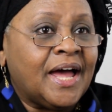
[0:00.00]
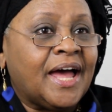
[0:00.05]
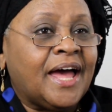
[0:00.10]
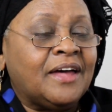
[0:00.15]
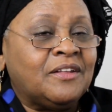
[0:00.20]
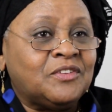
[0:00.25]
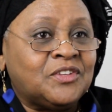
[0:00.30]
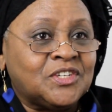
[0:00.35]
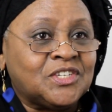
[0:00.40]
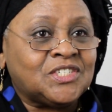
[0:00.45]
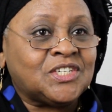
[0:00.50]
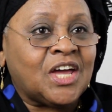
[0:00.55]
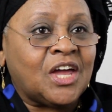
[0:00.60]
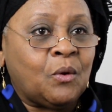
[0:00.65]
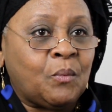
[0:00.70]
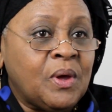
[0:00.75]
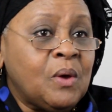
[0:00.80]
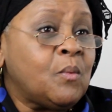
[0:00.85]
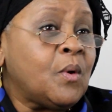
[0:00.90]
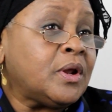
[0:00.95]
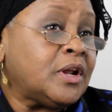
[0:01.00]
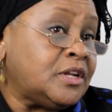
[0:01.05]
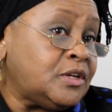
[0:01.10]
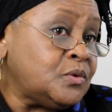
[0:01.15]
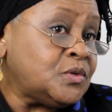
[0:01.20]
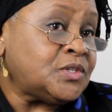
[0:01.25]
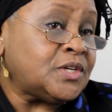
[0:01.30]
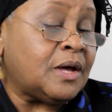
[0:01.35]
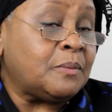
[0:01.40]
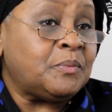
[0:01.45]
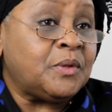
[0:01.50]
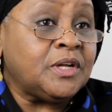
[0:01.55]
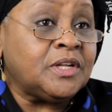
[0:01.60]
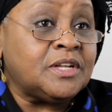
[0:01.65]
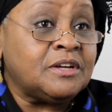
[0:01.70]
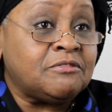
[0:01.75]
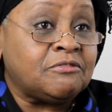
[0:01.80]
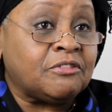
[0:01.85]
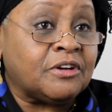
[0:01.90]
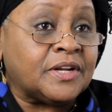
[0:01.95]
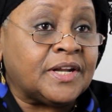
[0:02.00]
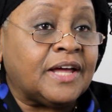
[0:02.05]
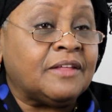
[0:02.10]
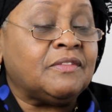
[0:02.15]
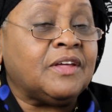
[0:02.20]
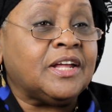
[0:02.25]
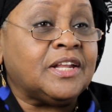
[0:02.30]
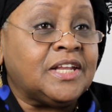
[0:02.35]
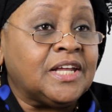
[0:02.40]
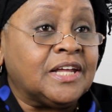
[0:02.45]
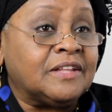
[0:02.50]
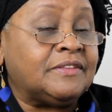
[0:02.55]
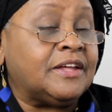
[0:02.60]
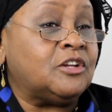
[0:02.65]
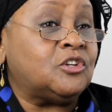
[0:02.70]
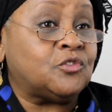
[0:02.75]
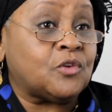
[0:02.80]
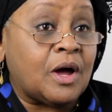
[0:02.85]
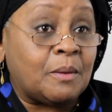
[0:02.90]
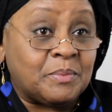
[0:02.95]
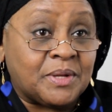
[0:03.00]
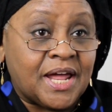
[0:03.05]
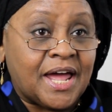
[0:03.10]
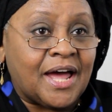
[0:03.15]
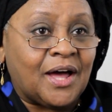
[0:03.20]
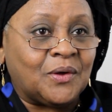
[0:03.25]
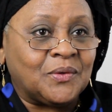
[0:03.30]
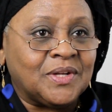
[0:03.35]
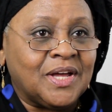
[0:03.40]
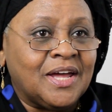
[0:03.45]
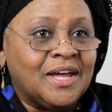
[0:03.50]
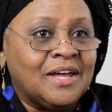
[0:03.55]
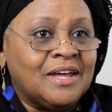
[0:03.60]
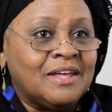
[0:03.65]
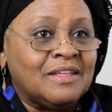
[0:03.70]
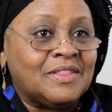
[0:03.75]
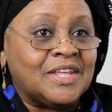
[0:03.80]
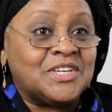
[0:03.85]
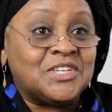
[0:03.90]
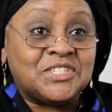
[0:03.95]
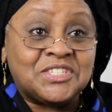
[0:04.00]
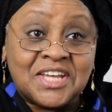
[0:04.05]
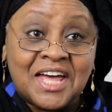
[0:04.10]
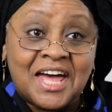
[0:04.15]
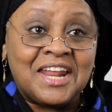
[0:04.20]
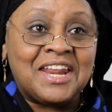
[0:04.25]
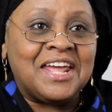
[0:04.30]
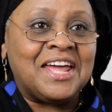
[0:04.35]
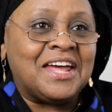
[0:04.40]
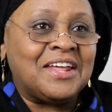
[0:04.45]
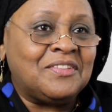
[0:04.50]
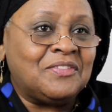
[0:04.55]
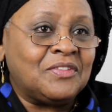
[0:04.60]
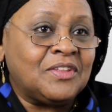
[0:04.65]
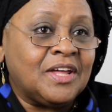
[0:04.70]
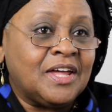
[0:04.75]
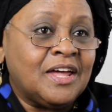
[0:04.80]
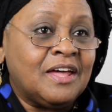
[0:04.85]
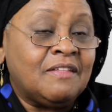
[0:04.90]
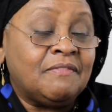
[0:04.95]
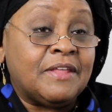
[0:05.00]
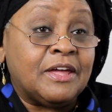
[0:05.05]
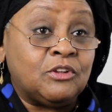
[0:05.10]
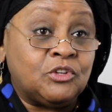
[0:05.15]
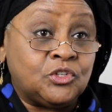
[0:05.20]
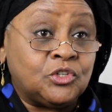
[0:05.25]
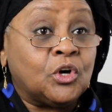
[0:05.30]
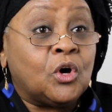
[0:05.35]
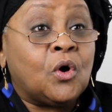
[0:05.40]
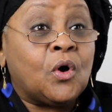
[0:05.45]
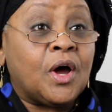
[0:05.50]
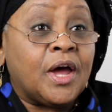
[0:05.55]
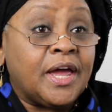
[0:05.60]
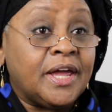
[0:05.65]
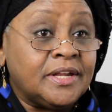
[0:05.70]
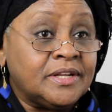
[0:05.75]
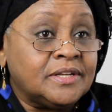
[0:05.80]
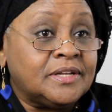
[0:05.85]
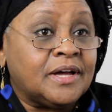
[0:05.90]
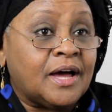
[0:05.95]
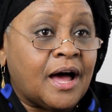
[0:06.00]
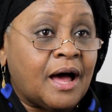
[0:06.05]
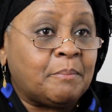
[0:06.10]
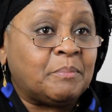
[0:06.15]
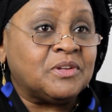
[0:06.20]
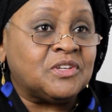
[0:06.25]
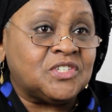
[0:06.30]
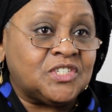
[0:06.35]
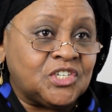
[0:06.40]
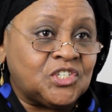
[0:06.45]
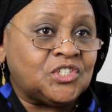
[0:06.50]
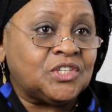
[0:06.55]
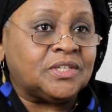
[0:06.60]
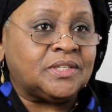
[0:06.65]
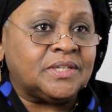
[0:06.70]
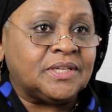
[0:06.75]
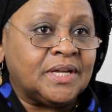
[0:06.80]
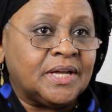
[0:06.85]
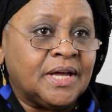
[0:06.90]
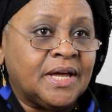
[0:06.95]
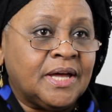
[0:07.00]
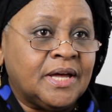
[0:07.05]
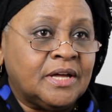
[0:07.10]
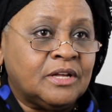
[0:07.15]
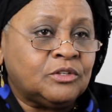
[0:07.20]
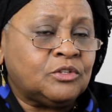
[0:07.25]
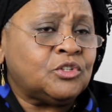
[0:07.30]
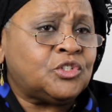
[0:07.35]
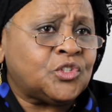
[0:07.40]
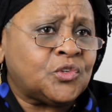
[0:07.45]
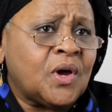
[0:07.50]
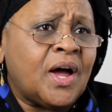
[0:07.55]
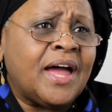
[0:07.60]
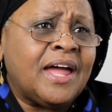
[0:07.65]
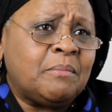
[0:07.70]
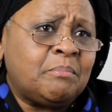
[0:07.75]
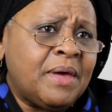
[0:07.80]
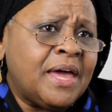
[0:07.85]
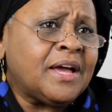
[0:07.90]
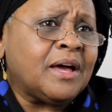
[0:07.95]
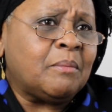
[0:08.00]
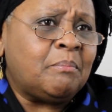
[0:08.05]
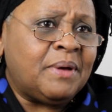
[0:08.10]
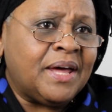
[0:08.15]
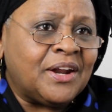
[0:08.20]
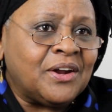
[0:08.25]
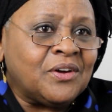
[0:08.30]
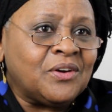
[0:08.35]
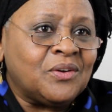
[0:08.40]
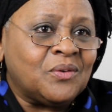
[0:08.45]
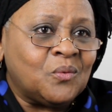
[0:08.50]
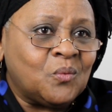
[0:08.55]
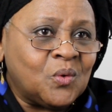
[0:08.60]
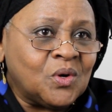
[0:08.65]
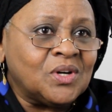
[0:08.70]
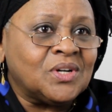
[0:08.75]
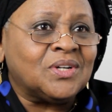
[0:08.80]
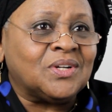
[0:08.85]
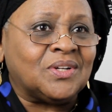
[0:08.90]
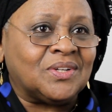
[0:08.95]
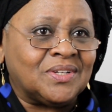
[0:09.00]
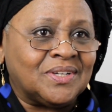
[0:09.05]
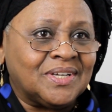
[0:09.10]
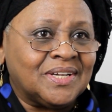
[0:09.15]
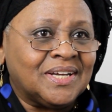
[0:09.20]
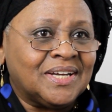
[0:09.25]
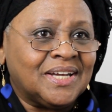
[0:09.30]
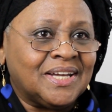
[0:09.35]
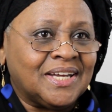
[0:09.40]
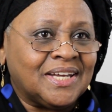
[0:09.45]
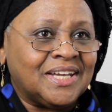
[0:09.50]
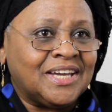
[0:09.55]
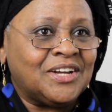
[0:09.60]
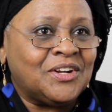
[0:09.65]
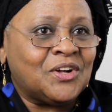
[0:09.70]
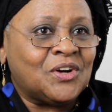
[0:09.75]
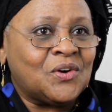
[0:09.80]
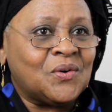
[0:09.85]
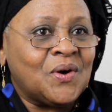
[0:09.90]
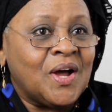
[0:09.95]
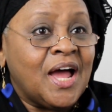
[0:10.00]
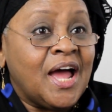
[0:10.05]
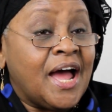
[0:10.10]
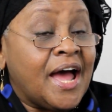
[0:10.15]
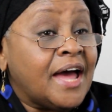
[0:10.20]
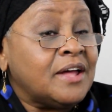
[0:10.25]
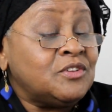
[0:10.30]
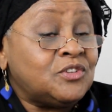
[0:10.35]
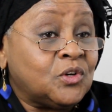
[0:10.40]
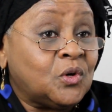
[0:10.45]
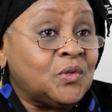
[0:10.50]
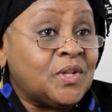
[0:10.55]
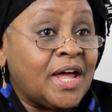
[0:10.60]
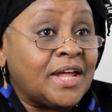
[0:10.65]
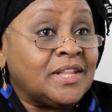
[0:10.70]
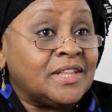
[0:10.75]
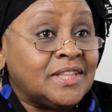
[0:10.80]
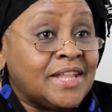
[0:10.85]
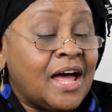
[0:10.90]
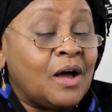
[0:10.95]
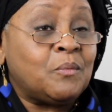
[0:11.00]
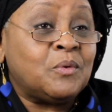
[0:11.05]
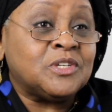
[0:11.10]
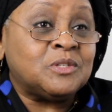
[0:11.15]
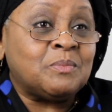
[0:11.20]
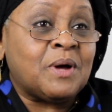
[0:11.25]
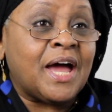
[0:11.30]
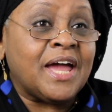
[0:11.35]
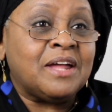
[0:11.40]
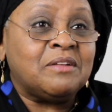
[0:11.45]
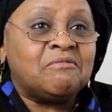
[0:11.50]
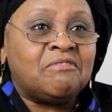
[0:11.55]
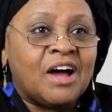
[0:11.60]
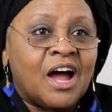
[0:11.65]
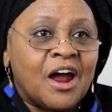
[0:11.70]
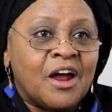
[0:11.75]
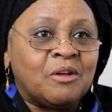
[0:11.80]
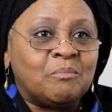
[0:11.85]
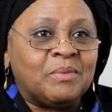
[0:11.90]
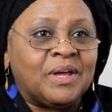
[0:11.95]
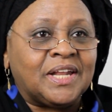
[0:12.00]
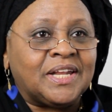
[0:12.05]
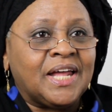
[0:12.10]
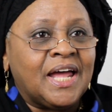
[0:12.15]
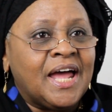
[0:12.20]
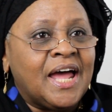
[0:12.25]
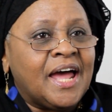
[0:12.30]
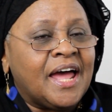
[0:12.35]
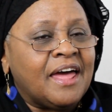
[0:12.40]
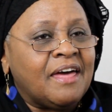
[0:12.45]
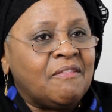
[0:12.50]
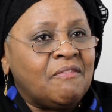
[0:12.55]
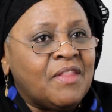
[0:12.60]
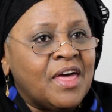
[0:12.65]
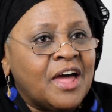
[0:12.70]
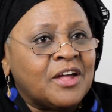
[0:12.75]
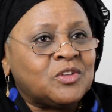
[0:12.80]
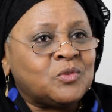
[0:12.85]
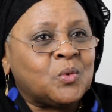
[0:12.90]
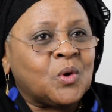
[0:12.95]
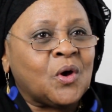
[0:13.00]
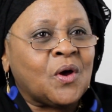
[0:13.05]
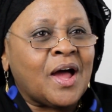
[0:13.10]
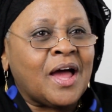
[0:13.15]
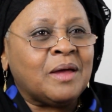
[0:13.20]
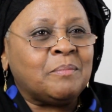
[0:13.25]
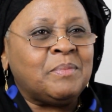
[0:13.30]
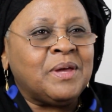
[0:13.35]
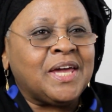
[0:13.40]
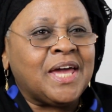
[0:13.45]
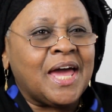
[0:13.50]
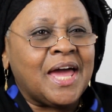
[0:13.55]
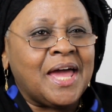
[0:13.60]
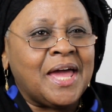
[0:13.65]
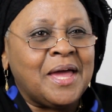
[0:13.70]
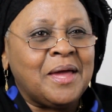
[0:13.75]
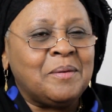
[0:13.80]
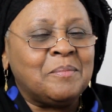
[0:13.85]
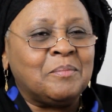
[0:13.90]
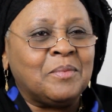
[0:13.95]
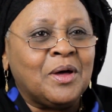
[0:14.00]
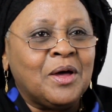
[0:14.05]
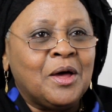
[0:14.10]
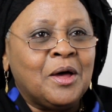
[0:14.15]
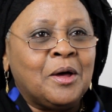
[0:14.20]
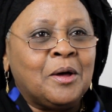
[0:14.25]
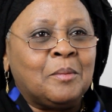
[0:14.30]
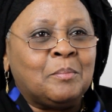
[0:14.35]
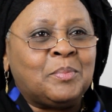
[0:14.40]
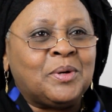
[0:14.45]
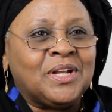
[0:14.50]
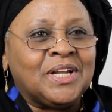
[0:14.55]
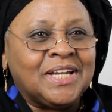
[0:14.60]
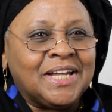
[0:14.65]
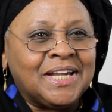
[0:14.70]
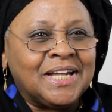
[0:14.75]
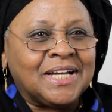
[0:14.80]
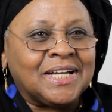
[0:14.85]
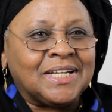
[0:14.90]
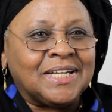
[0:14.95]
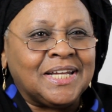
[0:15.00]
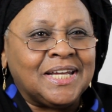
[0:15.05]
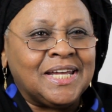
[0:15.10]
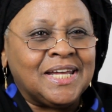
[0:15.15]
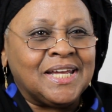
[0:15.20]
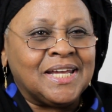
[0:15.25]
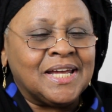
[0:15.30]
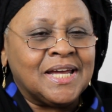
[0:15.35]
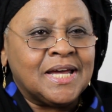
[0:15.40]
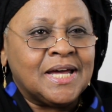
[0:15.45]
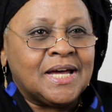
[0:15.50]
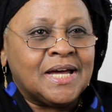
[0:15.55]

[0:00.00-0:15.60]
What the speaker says: and to say, we want to do something different. And they did. They dropped out, they sat in, they joined opposition to try and make a better world, you know. And so that was my environment. And that's where I became politically